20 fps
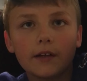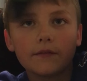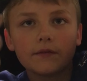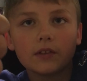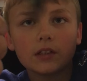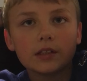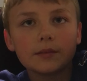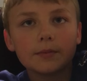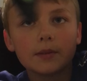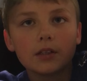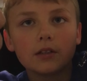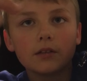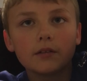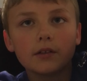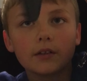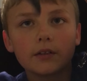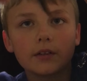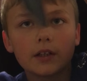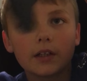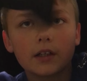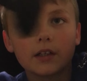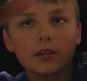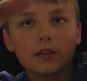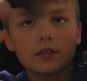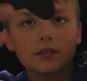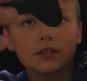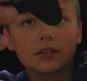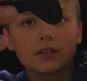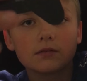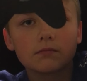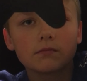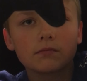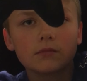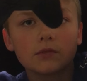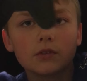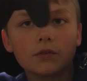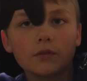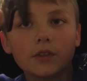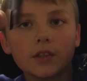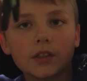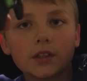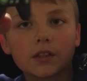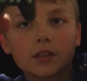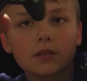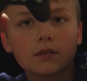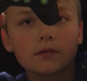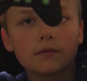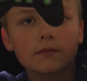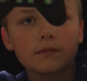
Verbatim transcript: have to spin it around, I can just do this.